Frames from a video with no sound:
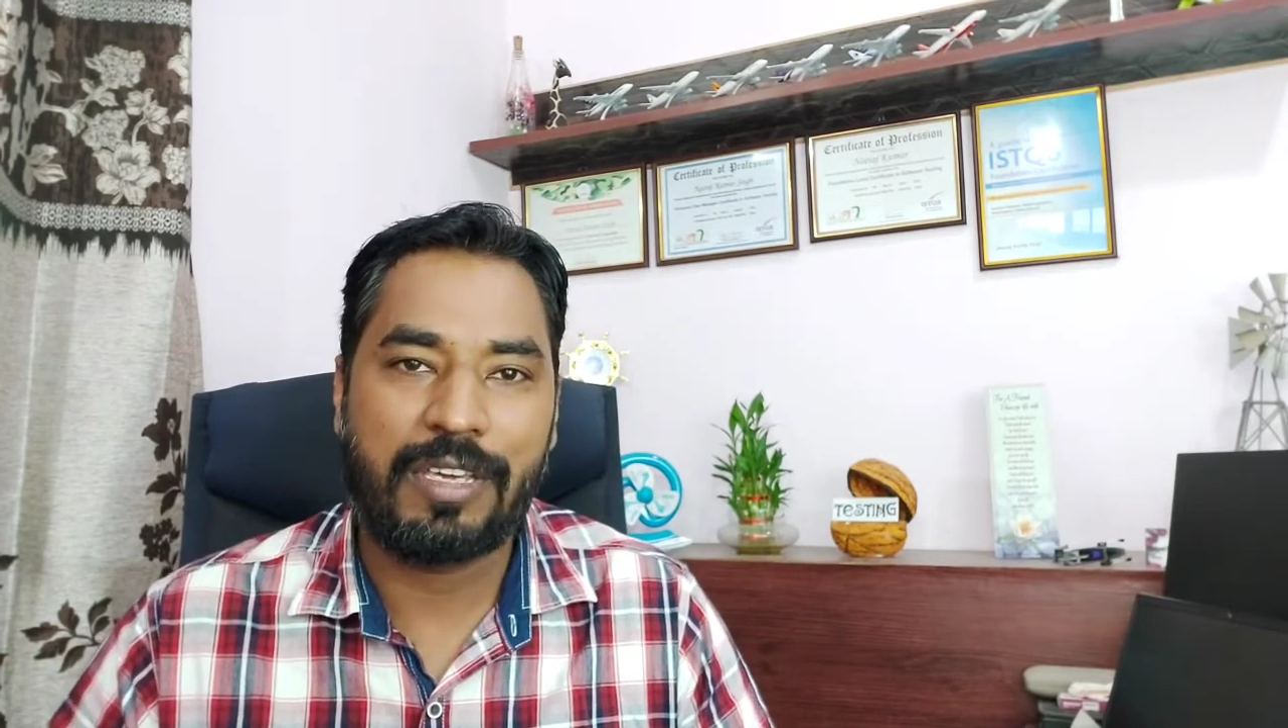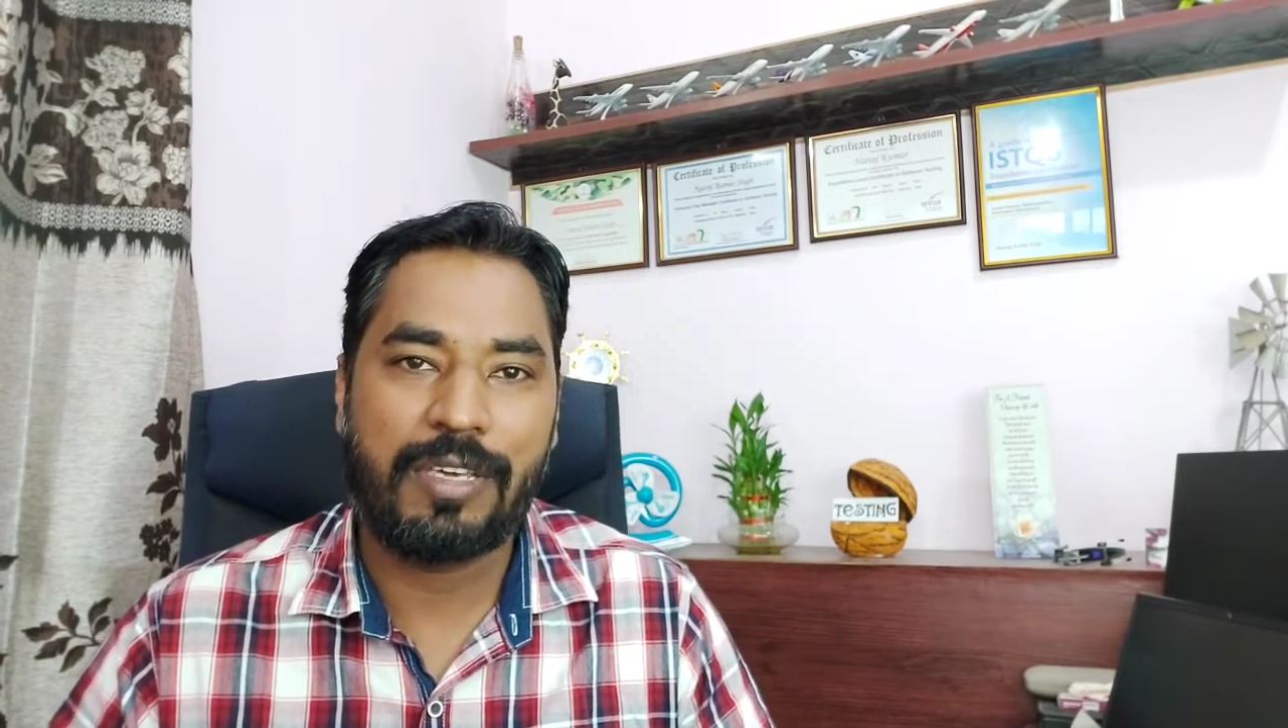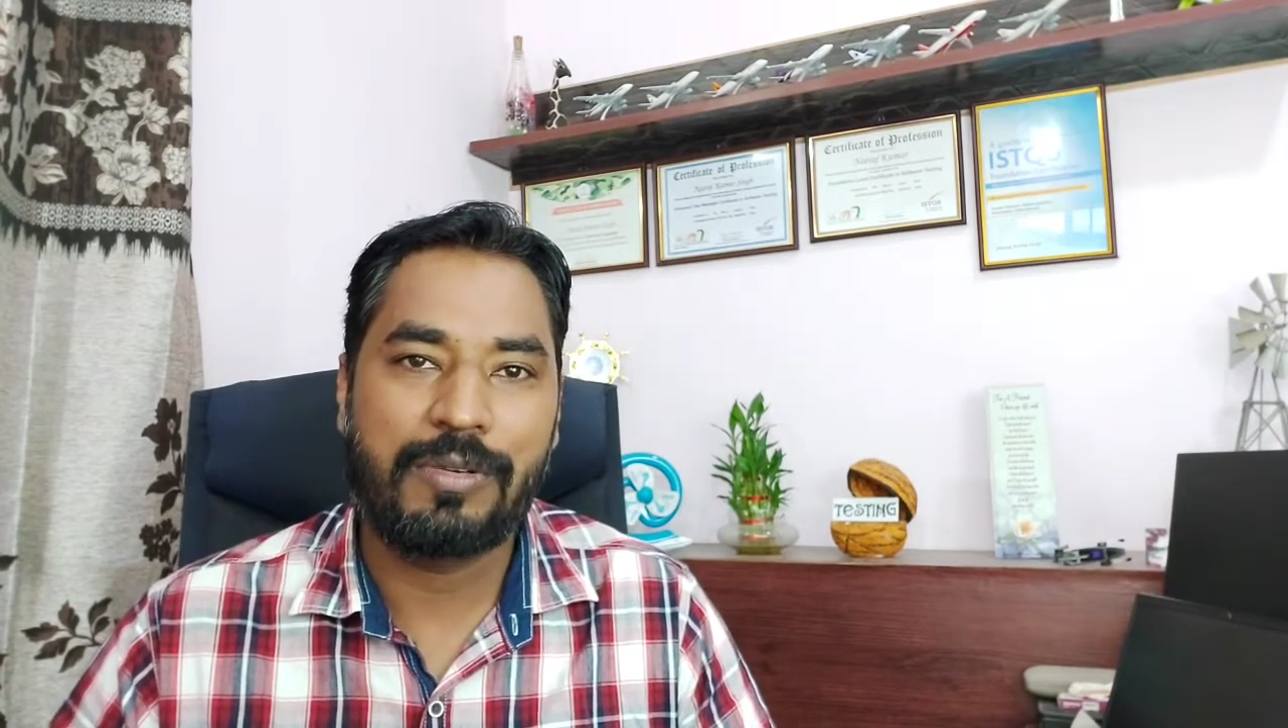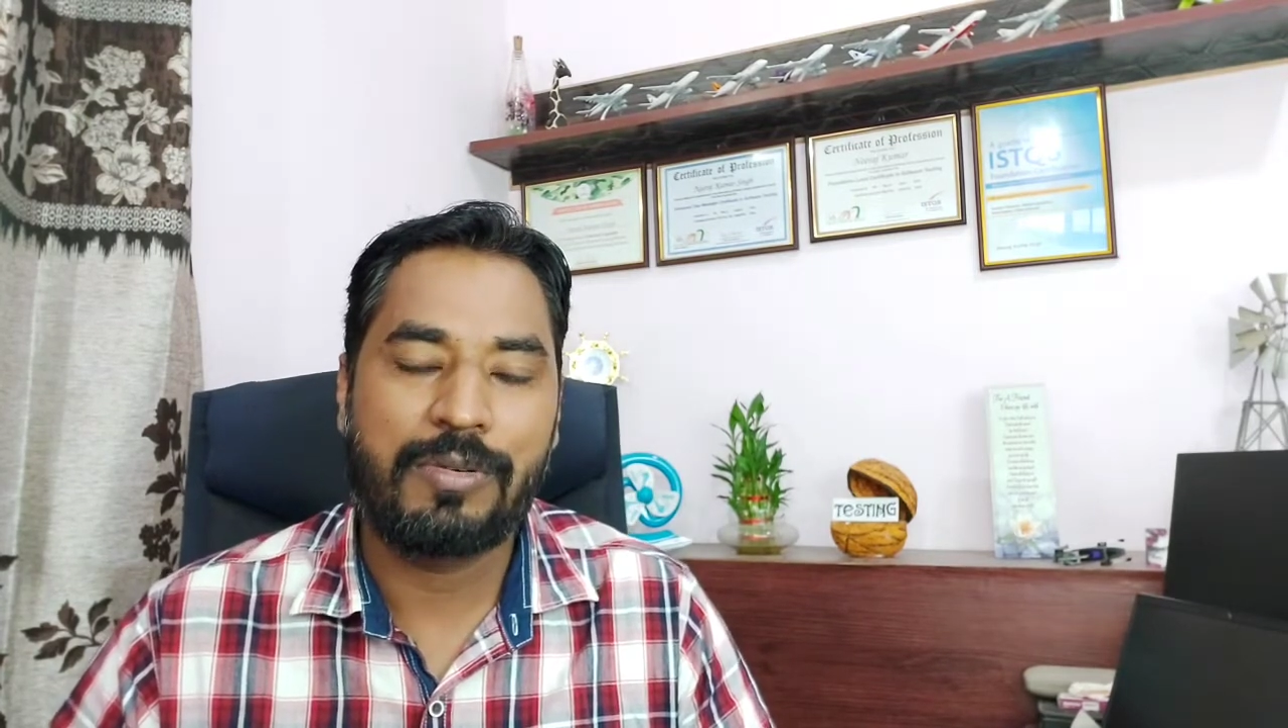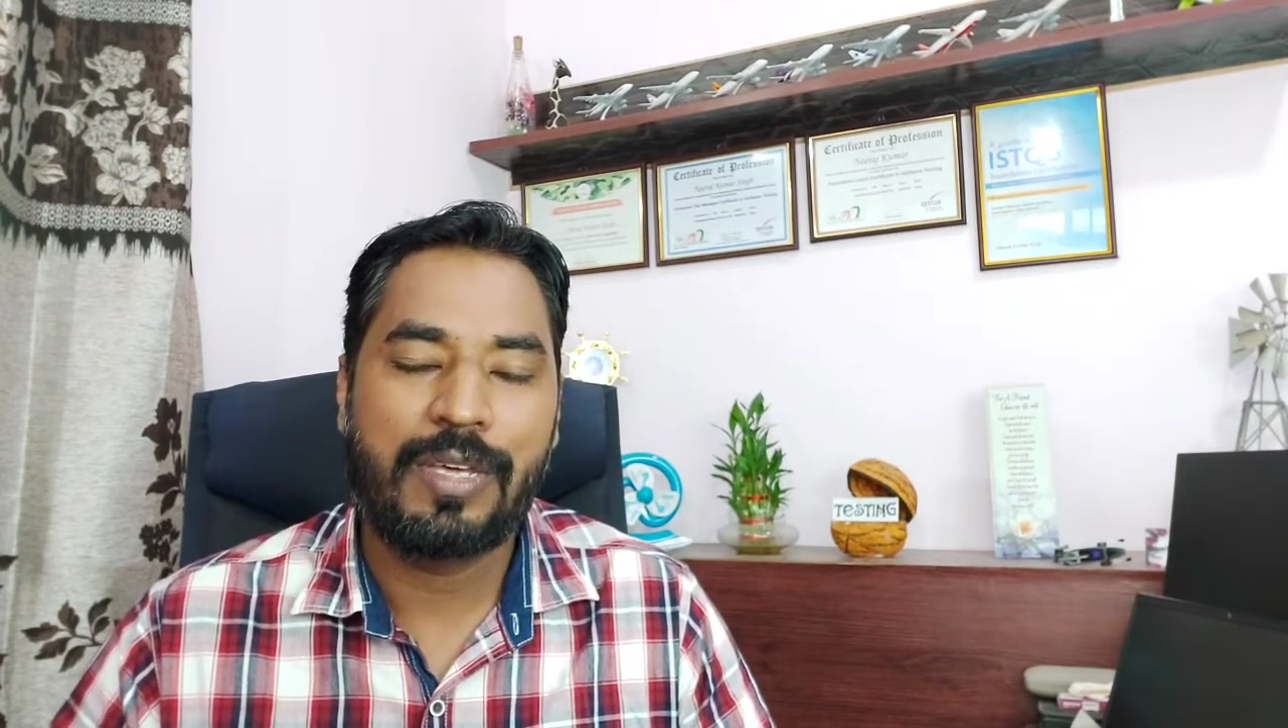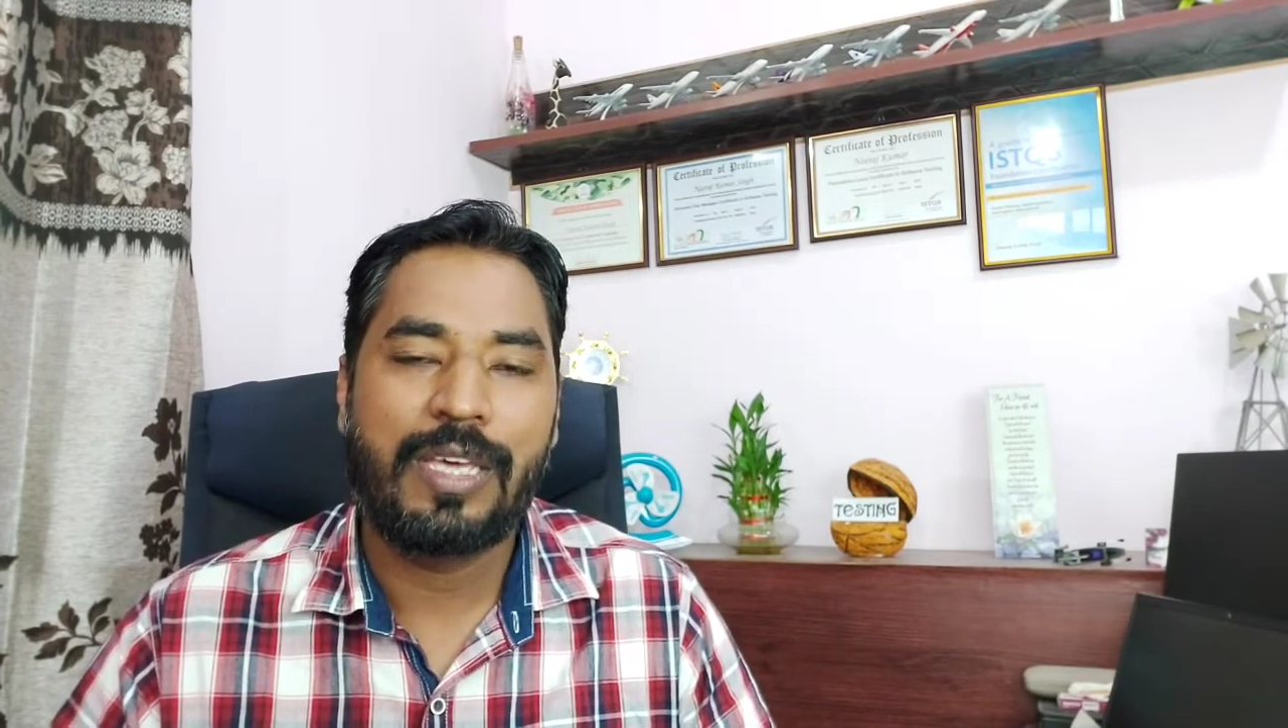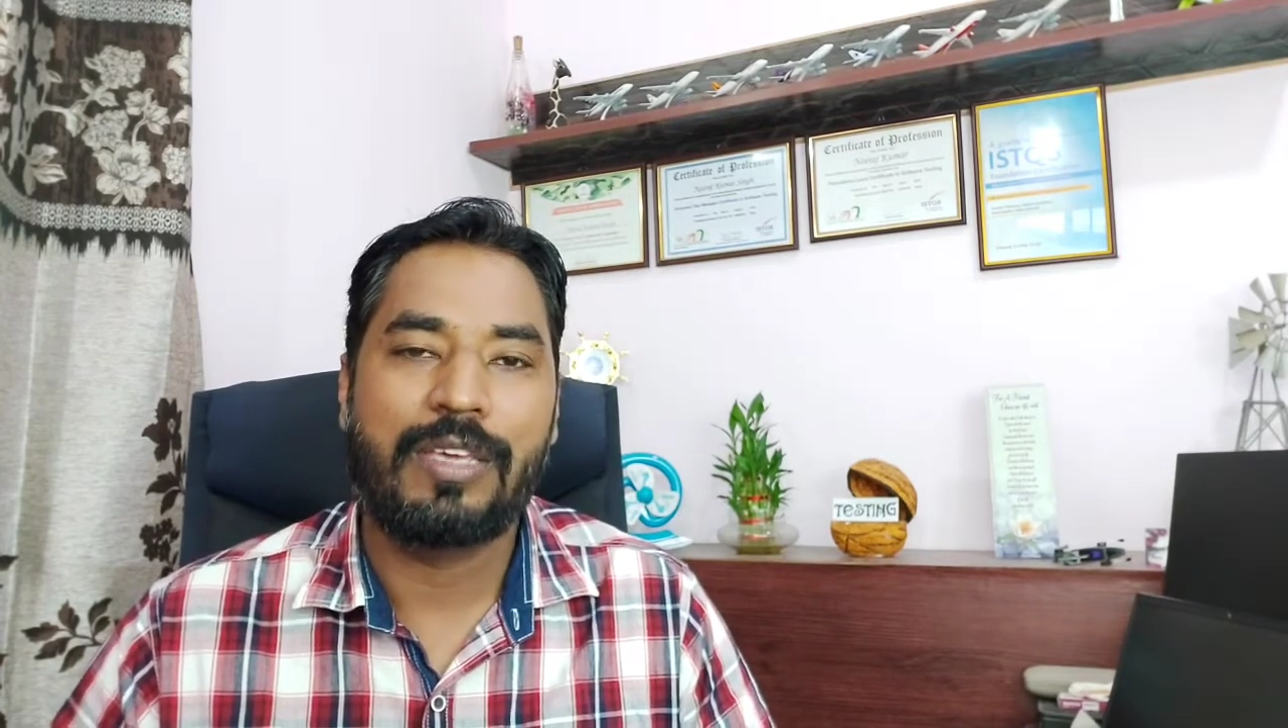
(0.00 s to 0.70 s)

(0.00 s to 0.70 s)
you.